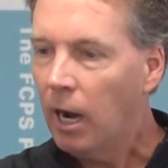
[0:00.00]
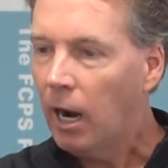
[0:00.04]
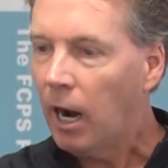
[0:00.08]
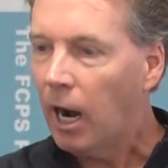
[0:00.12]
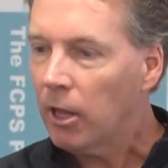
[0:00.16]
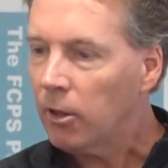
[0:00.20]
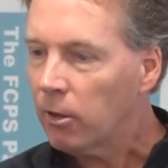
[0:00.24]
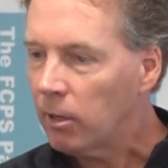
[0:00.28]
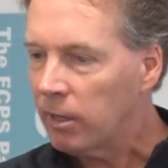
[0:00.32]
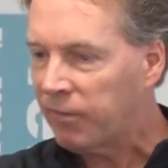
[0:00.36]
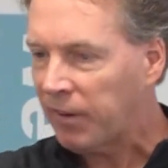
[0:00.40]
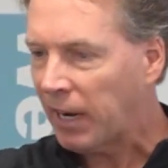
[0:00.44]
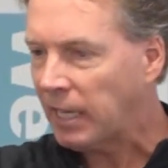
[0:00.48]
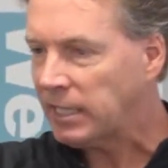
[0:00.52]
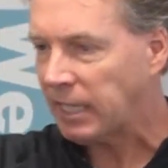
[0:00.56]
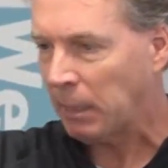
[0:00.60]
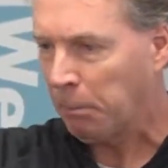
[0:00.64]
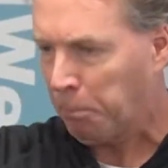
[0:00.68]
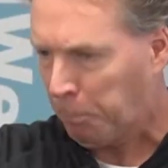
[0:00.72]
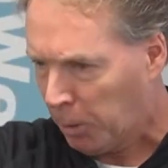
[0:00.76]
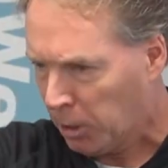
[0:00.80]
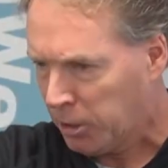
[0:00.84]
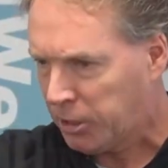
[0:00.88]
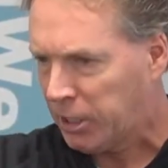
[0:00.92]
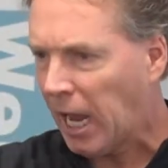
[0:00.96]
Other, if I
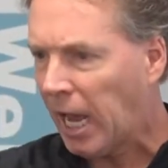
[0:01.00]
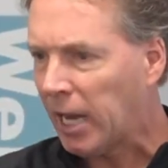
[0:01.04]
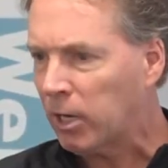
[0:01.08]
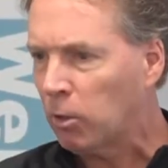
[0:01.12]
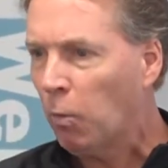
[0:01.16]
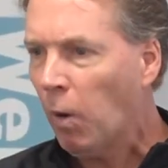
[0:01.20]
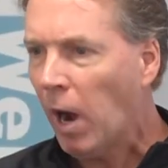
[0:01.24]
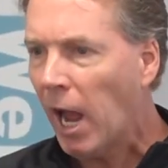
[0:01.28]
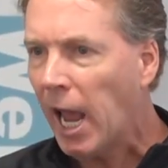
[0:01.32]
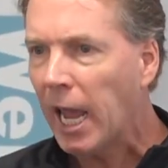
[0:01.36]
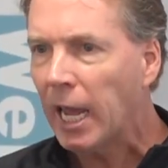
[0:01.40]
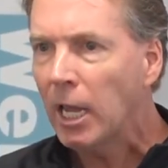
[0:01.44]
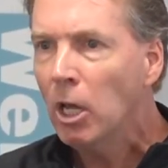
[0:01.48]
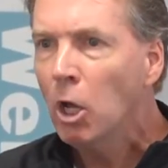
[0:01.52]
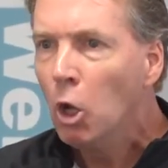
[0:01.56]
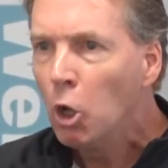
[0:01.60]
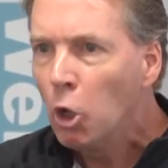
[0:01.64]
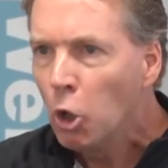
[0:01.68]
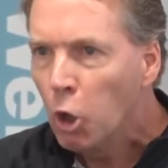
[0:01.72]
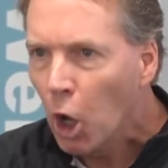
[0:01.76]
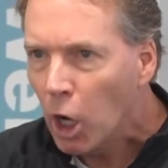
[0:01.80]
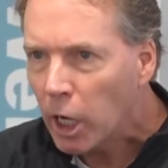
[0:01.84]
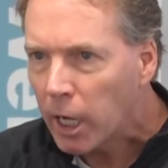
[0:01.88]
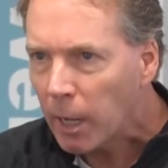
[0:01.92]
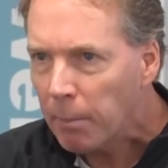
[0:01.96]
said, put that away,
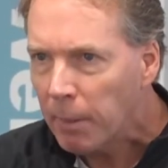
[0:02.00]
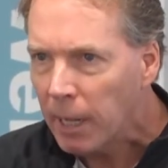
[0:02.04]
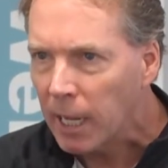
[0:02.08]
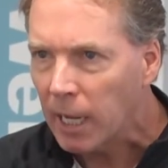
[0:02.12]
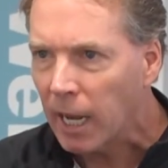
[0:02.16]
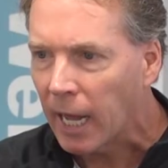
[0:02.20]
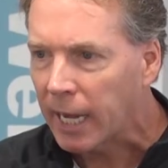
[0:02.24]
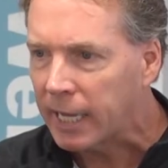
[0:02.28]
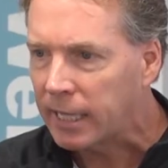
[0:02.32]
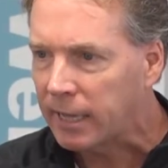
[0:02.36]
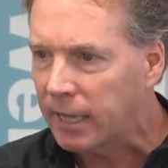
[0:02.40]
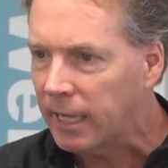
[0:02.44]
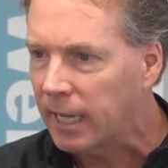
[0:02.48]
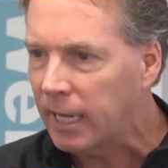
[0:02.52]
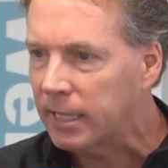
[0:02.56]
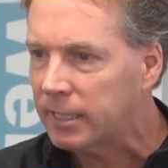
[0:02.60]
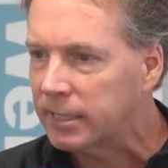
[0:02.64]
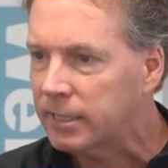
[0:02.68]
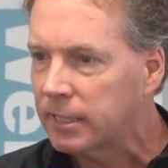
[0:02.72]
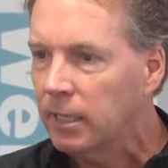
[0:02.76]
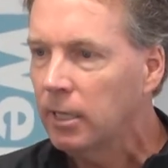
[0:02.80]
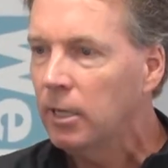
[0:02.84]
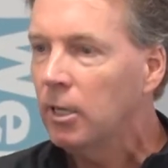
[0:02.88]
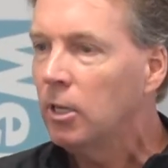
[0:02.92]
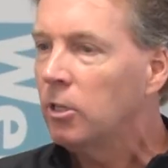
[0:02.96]
look at me like
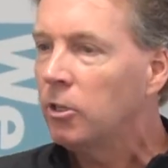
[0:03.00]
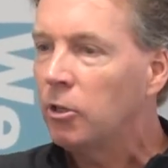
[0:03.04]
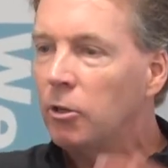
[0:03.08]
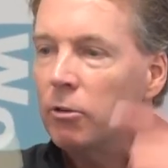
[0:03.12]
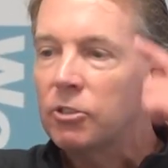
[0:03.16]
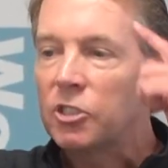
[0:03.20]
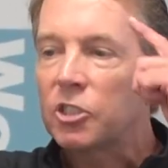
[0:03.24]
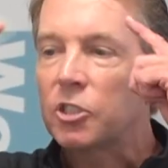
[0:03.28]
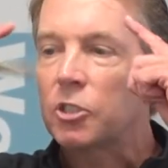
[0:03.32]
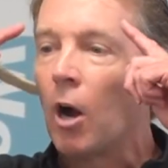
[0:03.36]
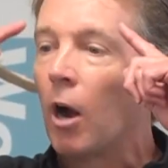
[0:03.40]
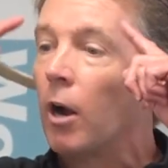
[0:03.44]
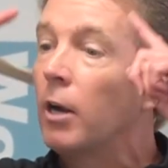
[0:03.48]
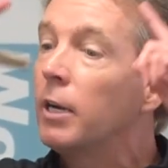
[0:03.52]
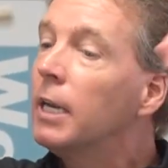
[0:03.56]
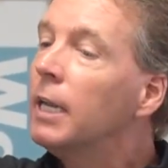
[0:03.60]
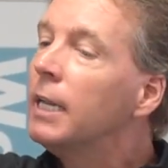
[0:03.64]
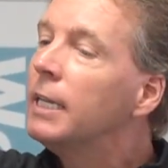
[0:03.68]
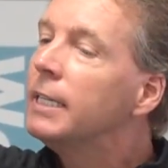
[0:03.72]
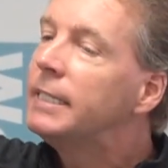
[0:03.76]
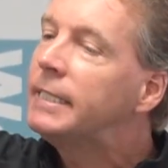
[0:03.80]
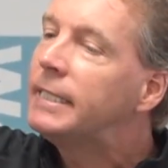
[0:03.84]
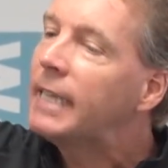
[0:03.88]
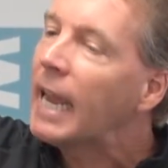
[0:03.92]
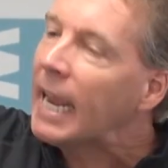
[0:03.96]
this, you'd start
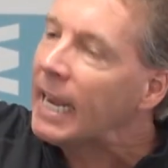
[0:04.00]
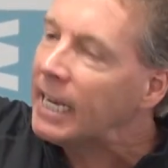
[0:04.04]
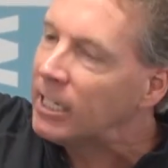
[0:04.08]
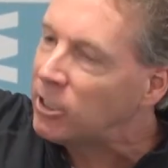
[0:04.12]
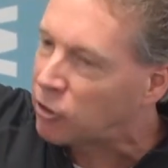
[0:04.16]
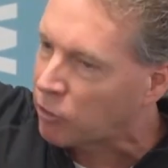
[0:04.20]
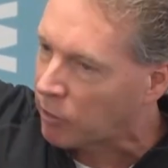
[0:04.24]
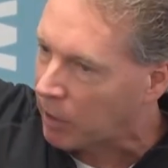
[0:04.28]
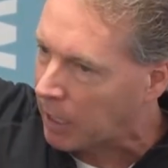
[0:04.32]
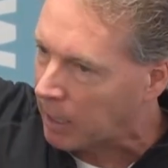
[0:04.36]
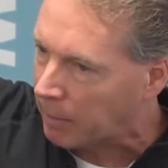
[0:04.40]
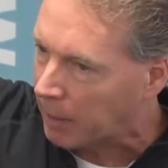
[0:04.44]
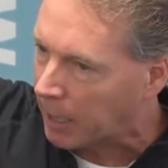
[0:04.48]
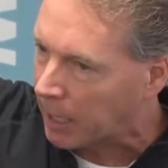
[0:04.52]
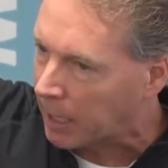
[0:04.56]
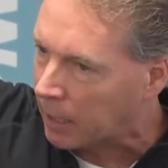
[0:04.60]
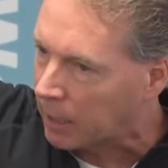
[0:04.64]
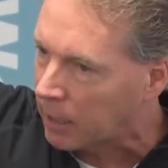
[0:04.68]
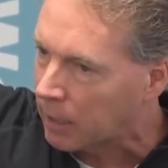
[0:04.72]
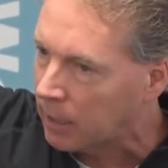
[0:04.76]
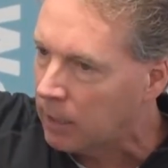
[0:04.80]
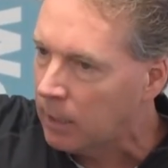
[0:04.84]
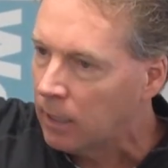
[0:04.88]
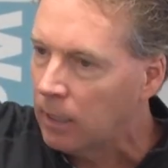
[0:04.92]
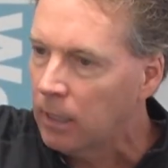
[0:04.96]
daydreaming,
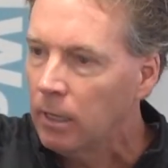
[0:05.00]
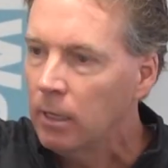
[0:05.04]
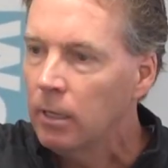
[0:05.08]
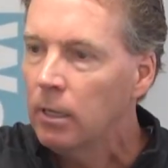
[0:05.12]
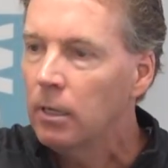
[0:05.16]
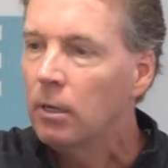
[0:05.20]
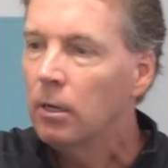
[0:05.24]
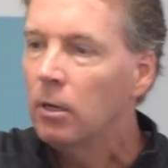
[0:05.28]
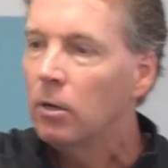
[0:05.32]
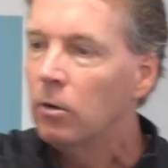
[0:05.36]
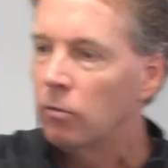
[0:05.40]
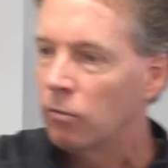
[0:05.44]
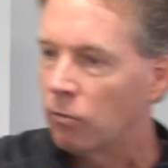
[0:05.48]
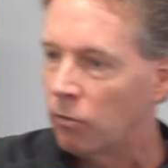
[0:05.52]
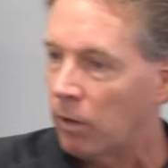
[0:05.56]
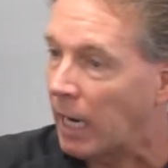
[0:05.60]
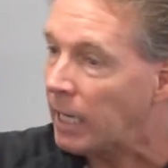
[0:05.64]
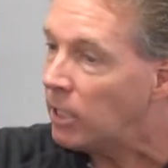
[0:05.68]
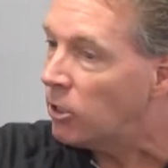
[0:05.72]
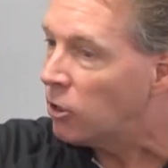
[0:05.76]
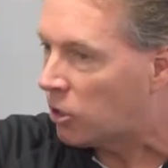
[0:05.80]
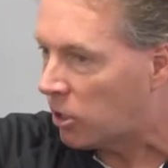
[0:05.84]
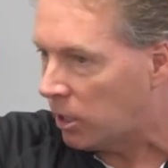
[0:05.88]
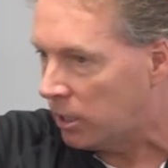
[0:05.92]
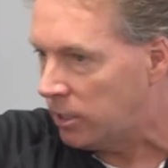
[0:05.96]

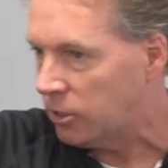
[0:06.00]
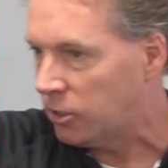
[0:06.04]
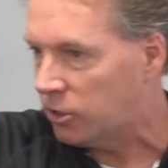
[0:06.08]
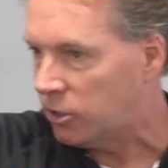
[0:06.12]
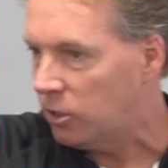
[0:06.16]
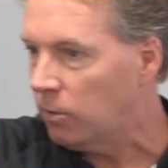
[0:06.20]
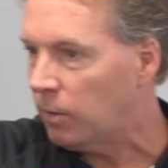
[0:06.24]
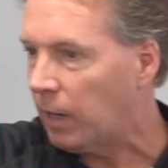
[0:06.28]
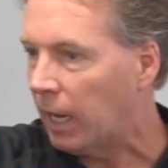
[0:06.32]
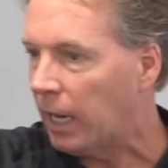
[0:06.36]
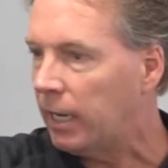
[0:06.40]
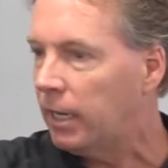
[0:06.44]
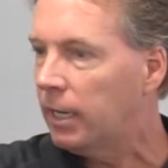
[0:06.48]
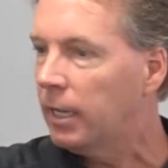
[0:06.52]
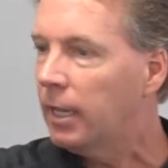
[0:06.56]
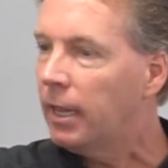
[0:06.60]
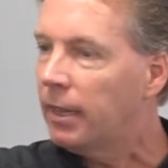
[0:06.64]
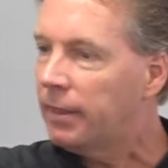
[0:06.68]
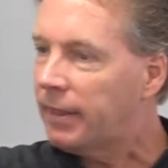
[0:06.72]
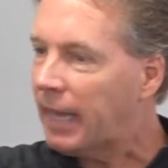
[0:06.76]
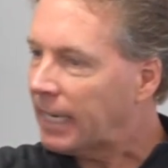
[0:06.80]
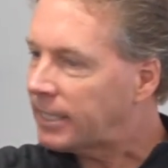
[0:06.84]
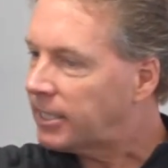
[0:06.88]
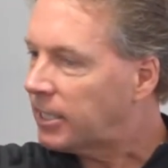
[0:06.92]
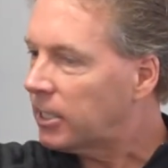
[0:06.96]
right? You couldn't do it.
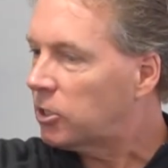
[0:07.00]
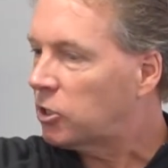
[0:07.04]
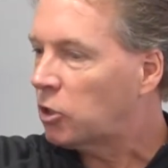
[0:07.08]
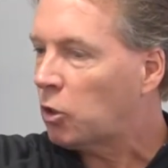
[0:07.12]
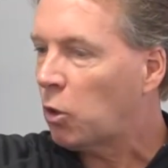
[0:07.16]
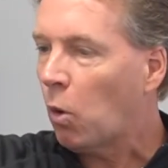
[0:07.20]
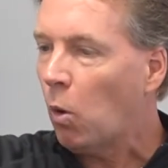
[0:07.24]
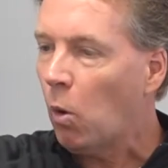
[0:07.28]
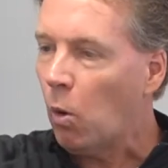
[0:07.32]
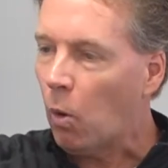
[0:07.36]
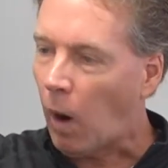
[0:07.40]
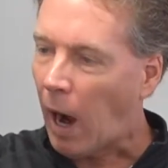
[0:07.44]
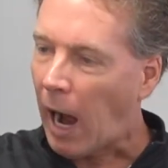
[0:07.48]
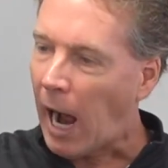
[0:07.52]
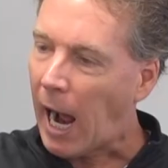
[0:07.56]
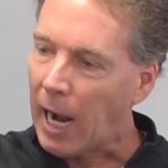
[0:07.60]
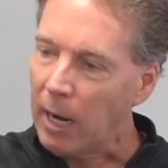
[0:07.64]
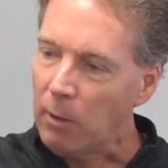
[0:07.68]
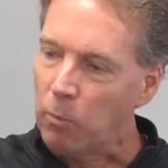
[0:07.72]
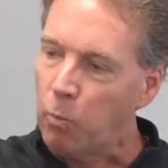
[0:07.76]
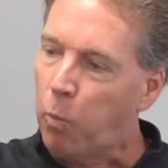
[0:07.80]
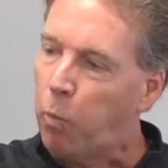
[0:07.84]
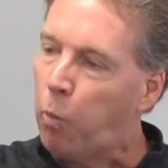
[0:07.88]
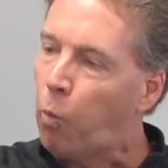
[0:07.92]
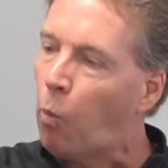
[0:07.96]
That's a tool. I
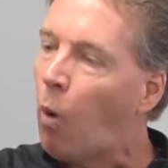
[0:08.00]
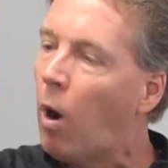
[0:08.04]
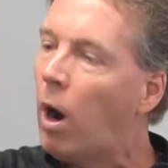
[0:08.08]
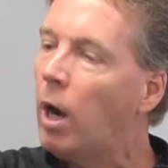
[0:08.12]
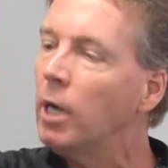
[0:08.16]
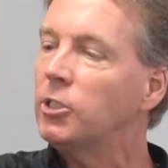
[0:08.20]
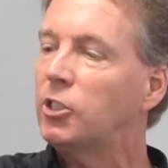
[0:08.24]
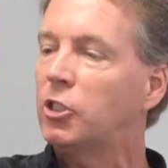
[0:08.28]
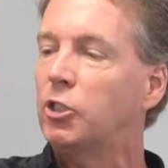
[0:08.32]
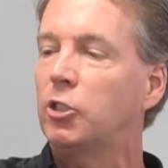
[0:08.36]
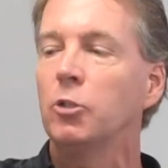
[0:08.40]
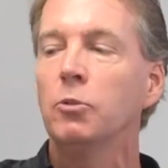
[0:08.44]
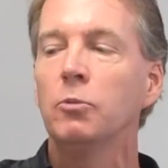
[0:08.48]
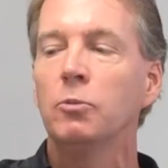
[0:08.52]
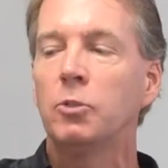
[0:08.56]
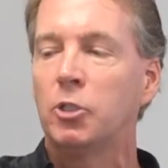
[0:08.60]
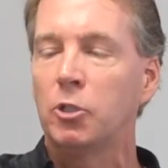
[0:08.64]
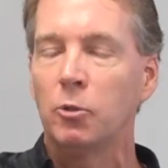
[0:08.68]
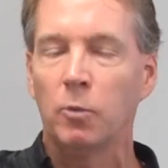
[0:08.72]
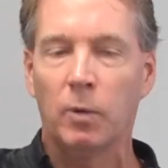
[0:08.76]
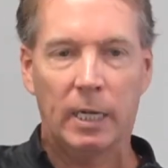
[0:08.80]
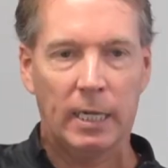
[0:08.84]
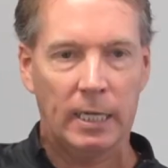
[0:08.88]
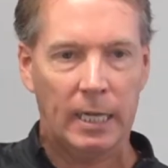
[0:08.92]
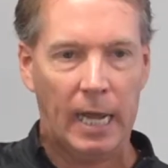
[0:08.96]
want you
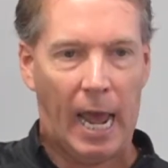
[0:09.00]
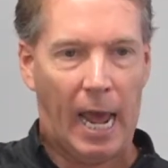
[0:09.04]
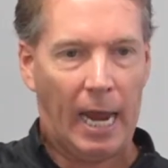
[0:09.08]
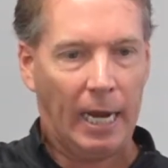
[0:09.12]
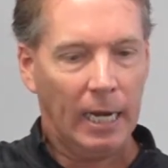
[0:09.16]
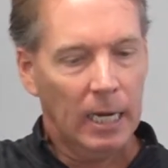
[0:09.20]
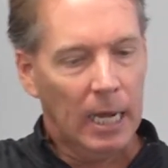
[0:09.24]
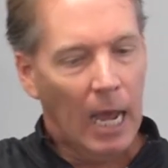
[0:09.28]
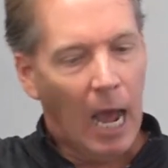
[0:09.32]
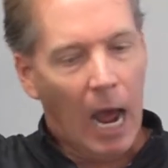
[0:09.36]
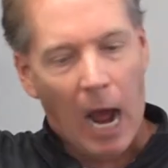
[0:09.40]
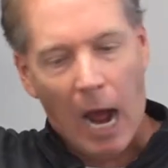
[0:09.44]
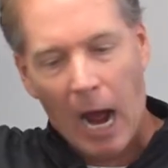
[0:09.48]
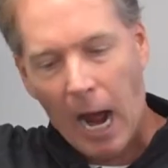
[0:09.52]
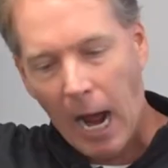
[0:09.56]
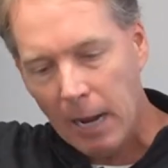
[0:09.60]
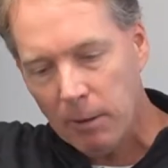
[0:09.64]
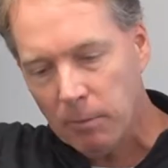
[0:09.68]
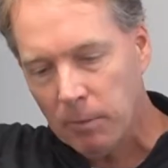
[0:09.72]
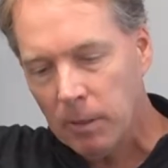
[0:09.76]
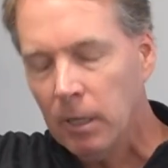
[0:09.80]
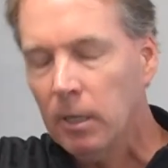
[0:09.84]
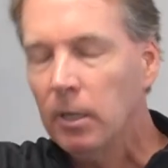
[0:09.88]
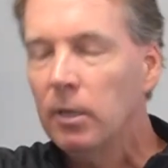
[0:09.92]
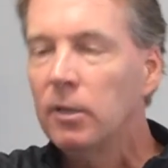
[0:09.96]
doing that.
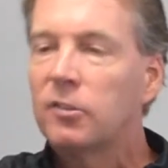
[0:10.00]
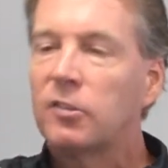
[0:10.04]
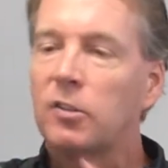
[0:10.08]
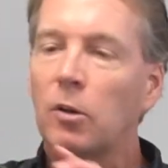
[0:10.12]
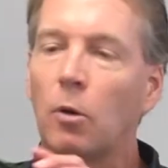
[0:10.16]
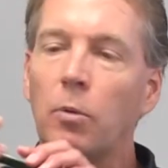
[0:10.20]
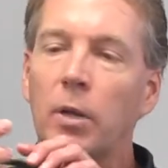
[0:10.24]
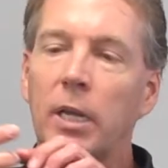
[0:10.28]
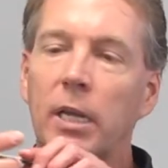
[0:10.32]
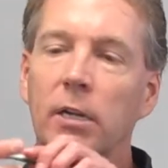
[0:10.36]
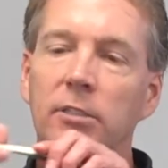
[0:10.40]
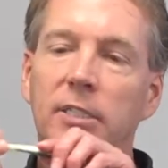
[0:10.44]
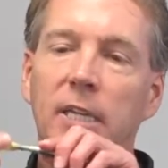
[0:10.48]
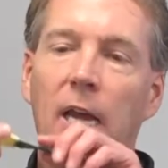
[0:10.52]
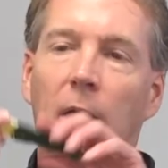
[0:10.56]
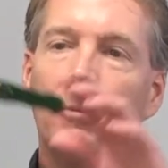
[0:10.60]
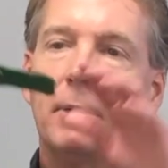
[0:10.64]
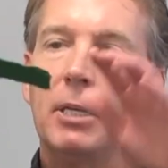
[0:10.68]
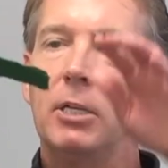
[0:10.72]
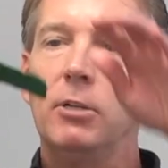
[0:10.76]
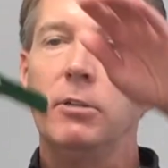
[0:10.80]
I, so here's how we